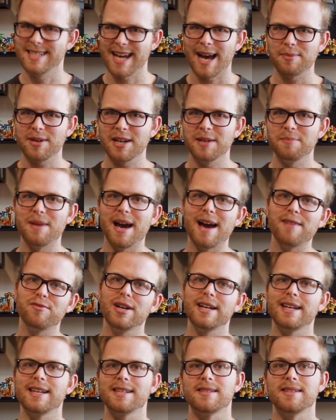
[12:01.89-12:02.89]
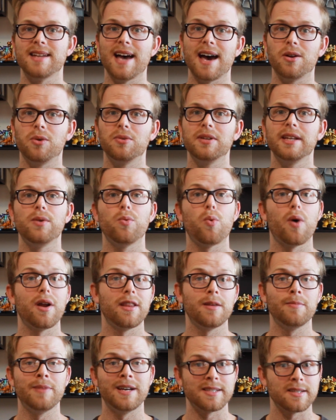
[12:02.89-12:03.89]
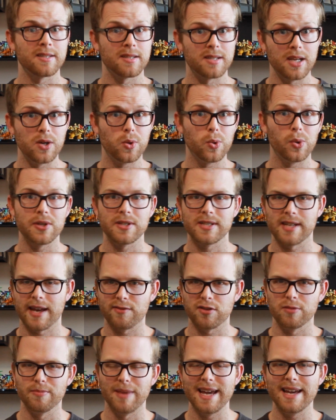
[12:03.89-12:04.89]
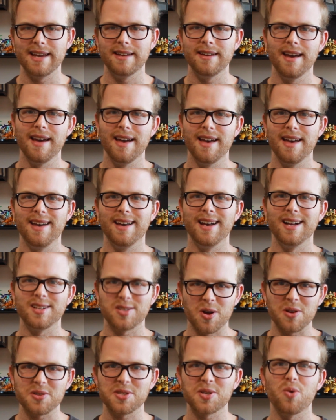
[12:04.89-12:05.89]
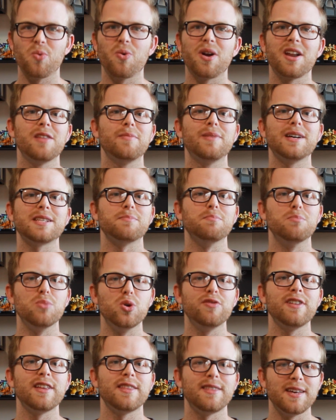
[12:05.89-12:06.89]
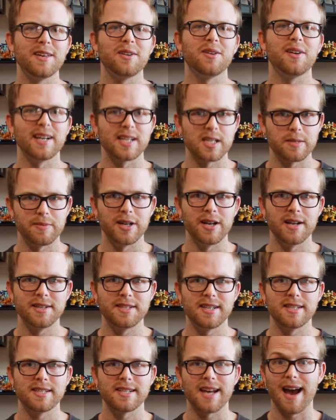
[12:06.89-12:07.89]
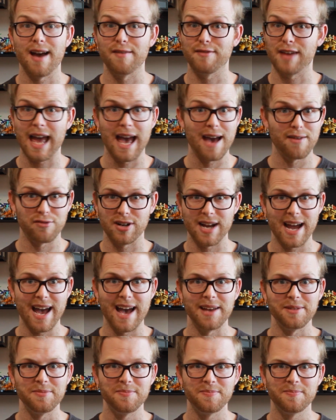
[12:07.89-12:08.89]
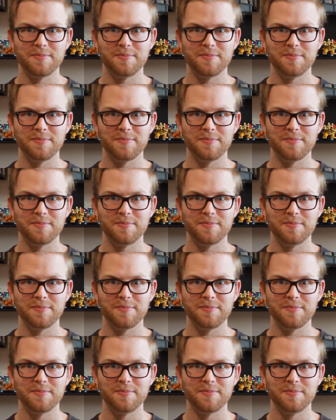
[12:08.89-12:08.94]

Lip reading: Top Gun Maverick is not only one of the best sequels ever made, it's also one of the best movie theater experiences I've ever had.